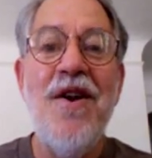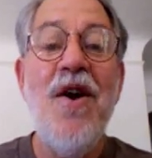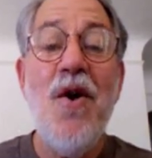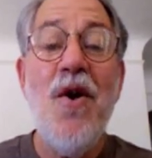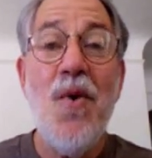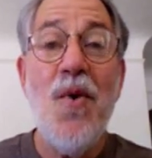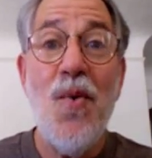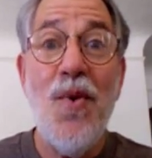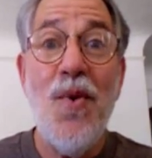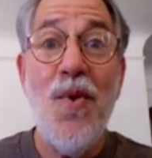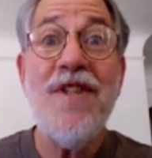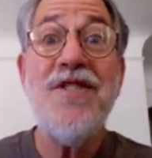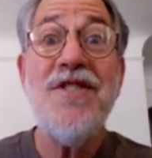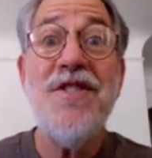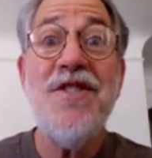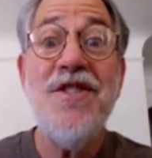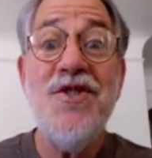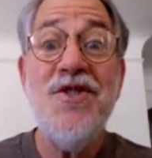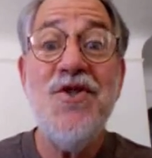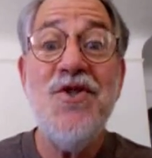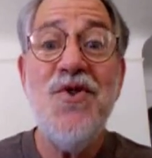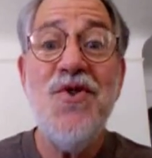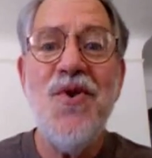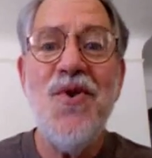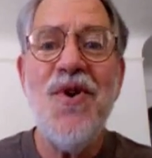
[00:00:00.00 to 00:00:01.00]
Rest
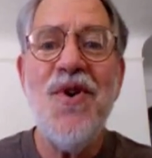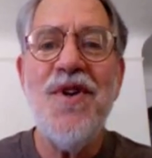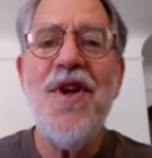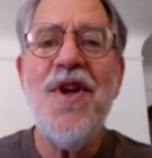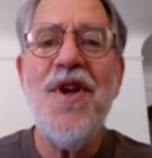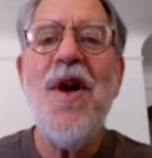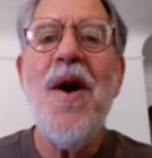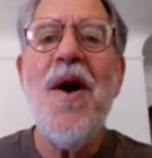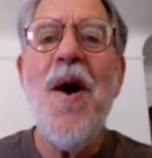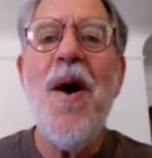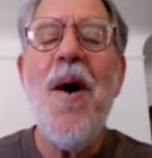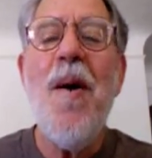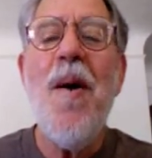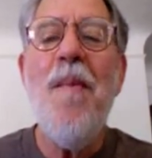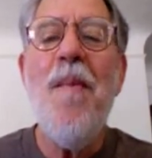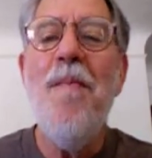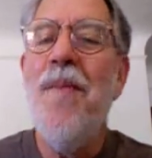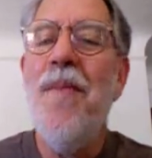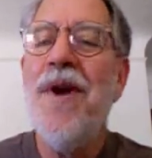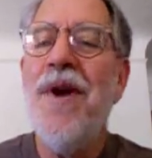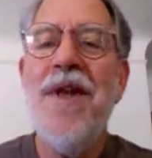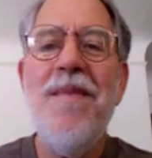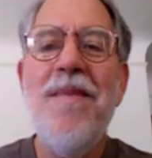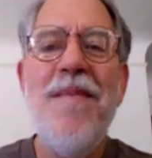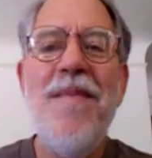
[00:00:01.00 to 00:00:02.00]
assured,
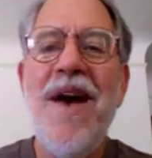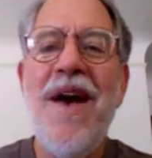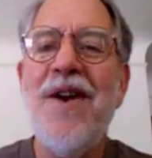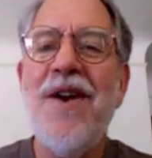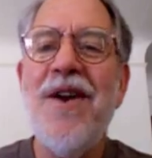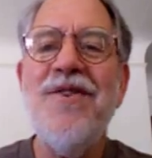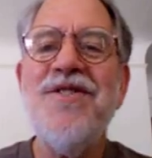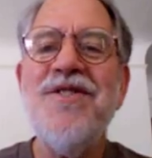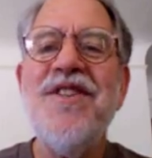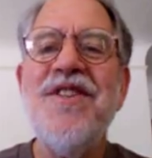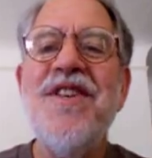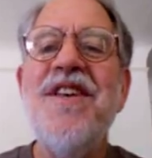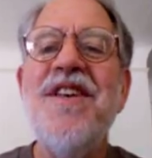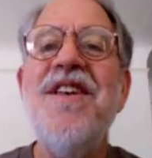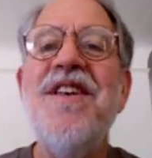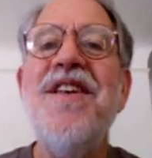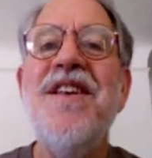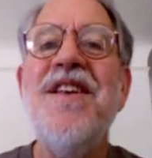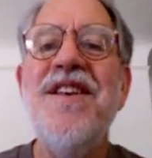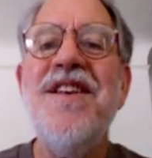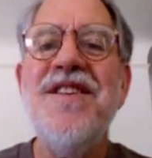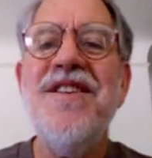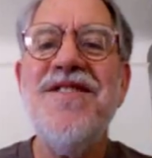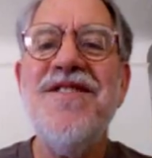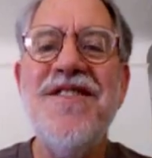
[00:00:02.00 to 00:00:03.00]
Money Matters
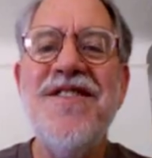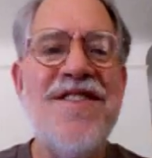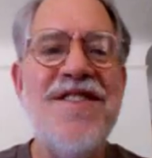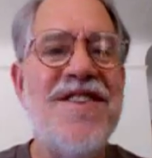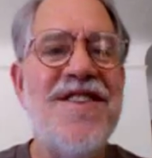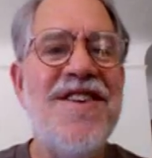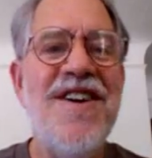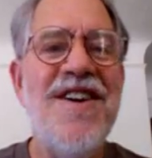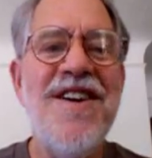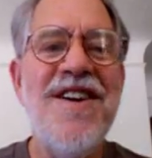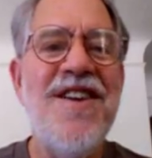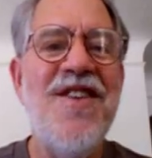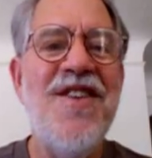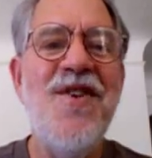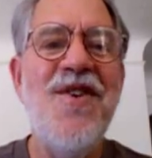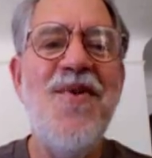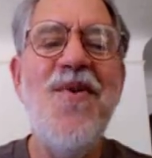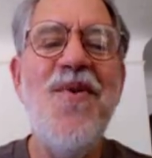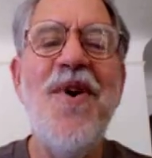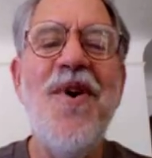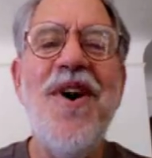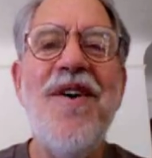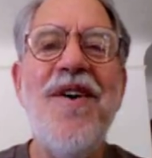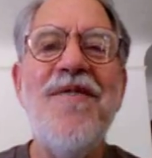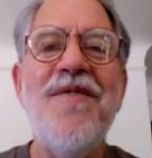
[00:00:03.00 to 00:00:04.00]
isn't cutting you
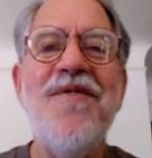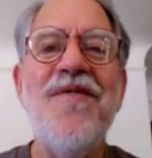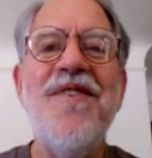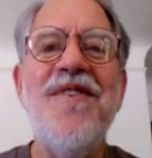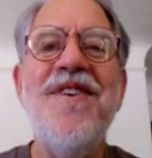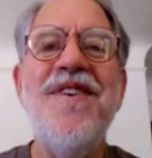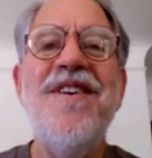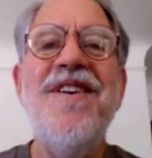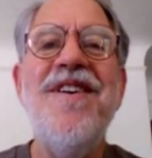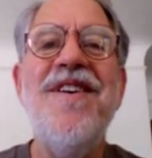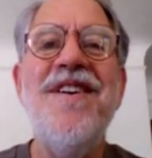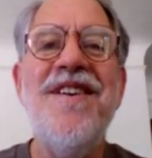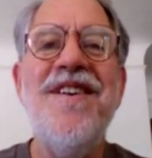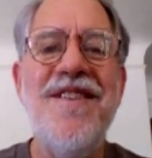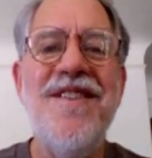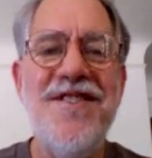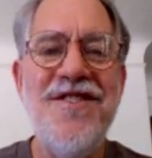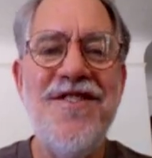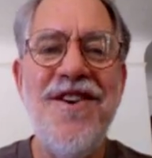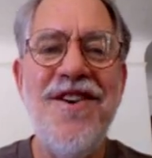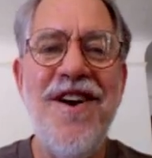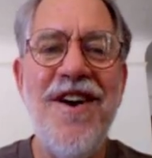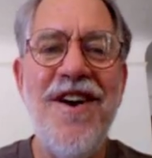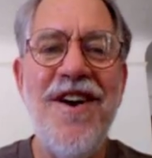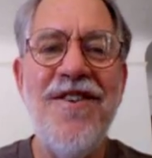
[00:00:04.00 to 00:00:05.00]
off
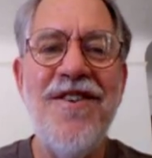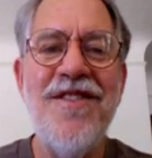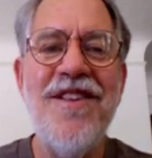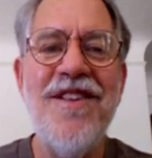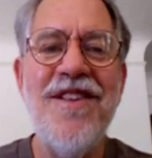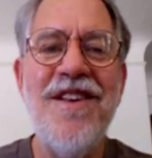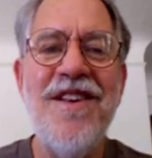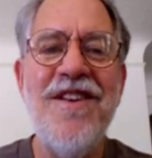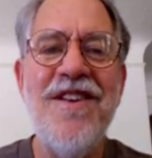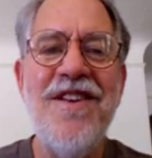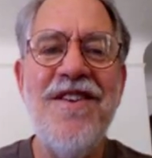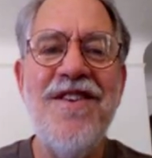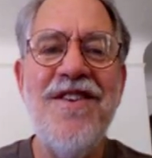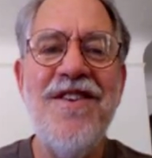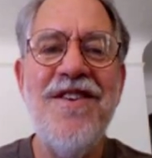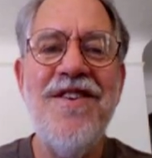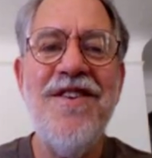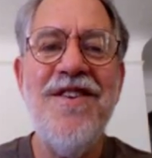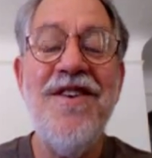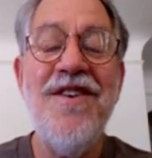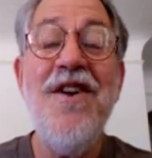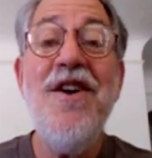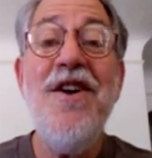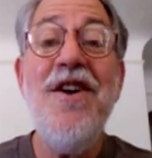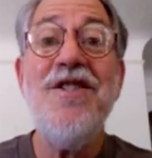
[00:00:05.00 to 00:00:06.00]
entirely.
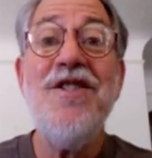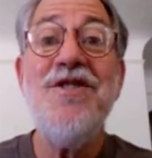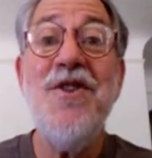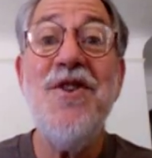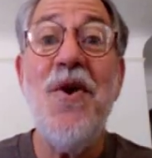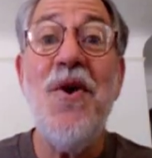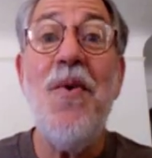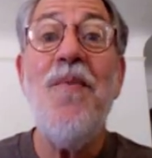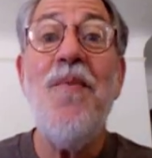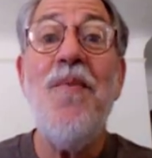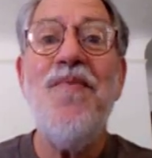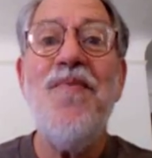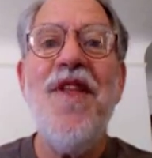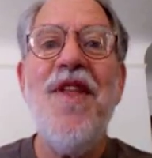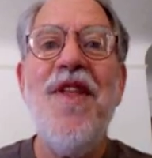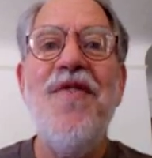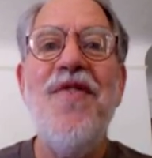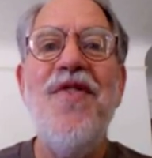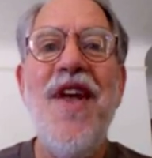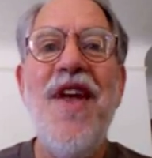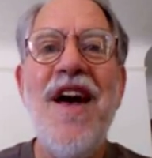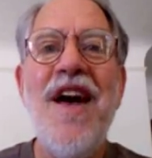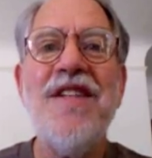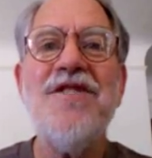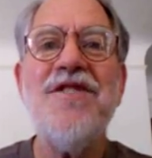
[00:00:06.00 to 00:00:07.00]
So,
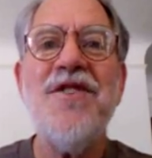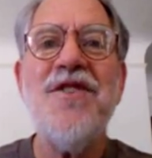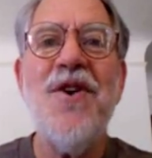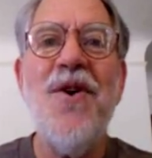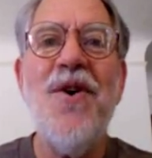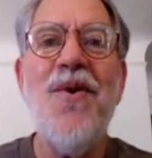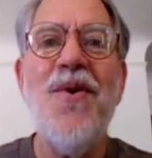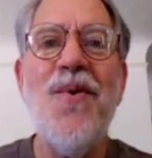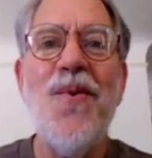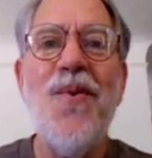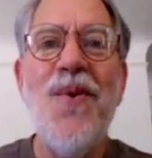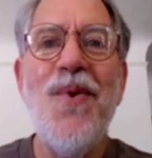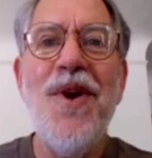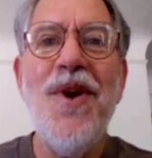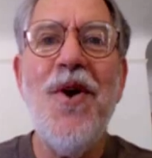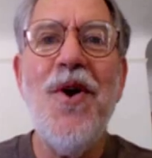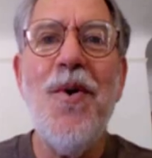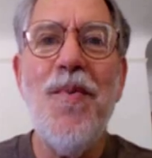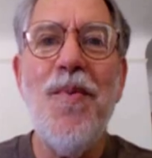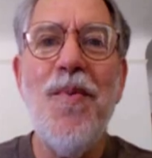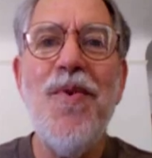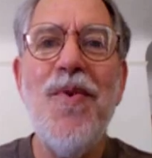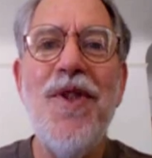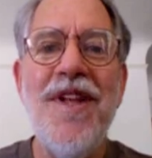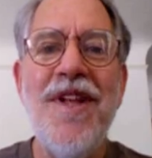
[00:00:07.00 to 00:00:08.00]
that's a real
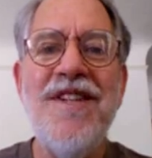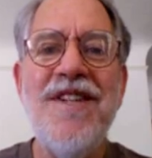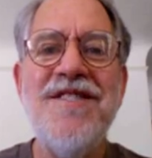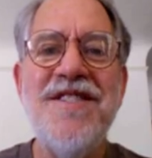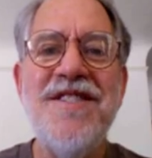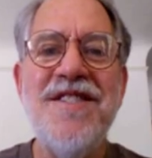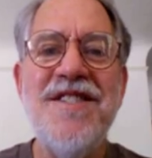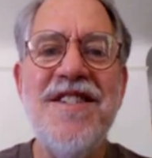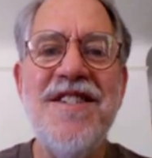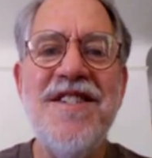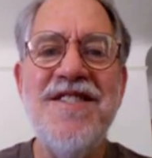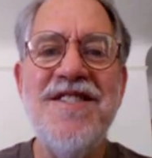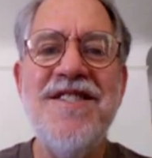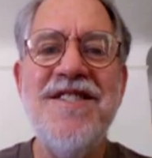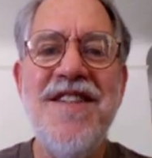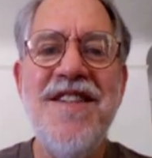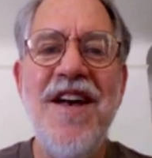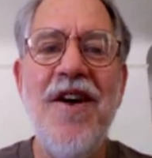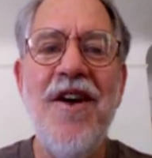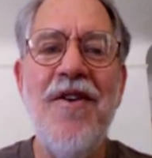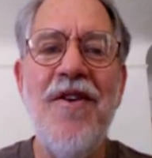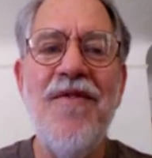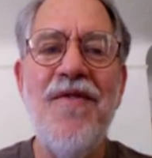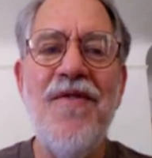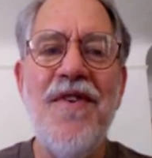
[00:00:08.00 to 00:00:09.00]
plus in
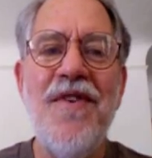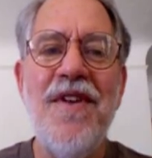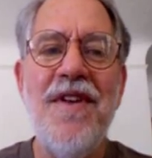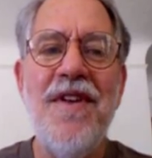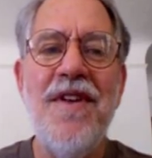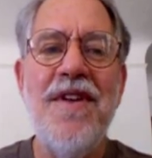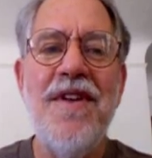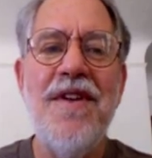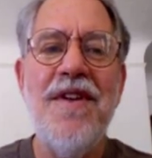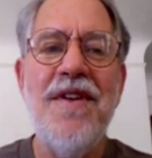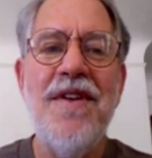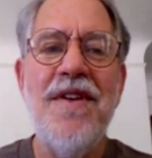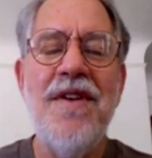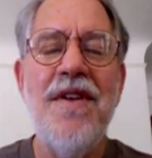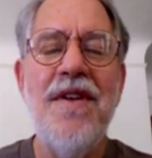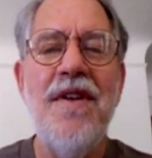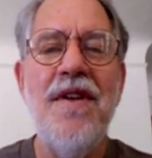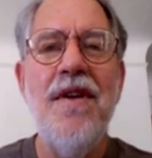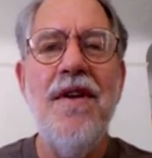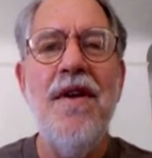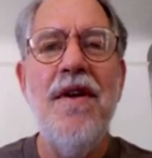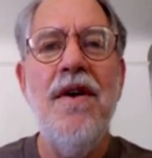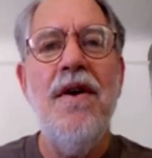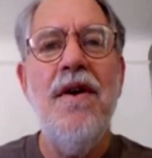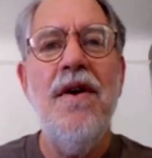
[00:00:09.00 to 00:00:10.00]
itself.
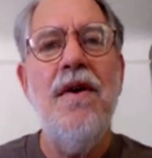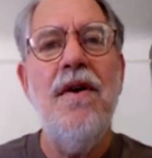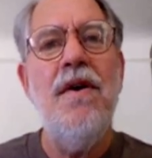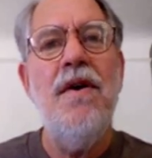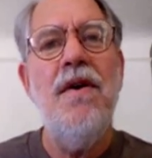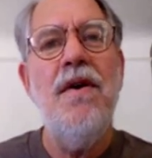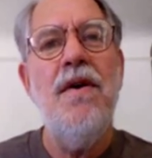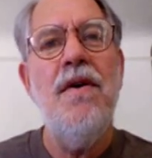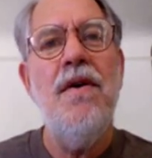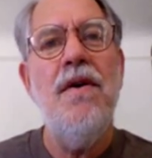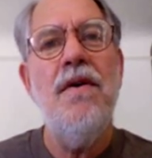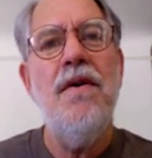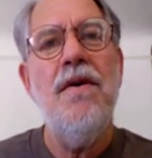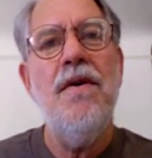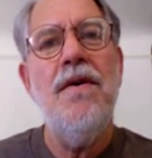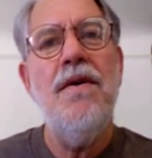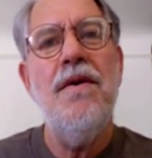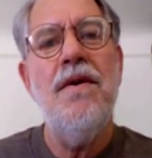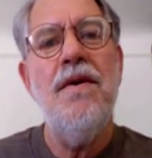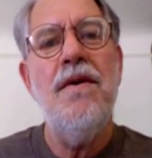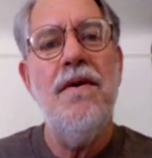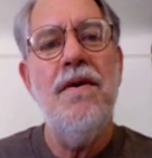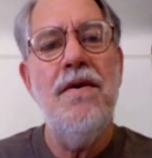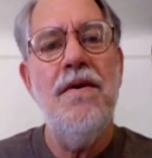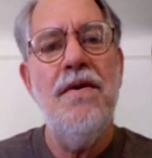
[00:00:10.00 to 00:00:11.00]

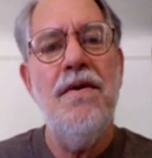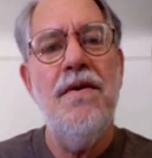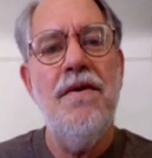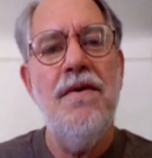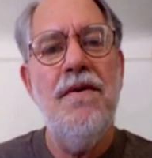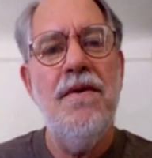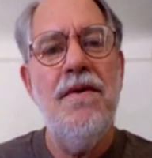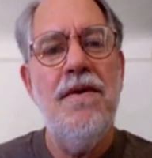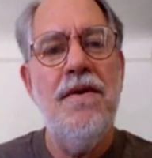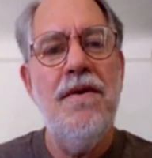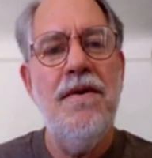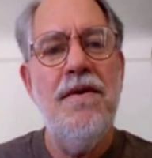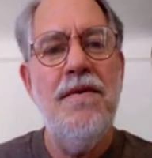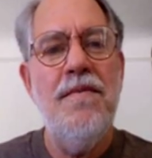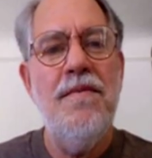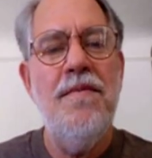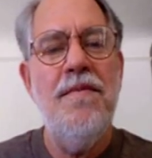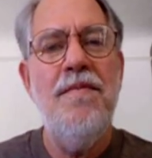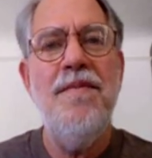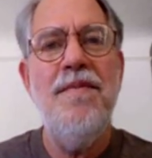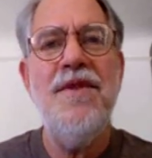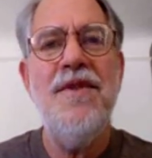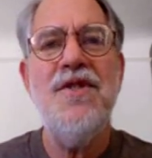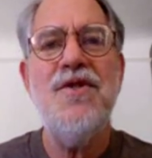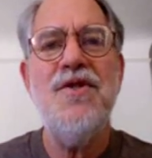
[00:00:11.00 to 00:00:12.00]
Oh,
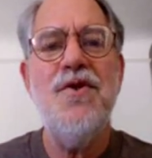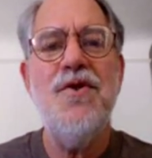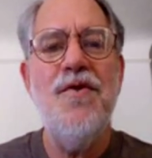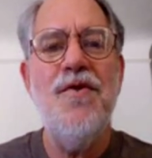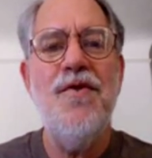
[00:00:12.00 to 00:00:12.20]
Mr.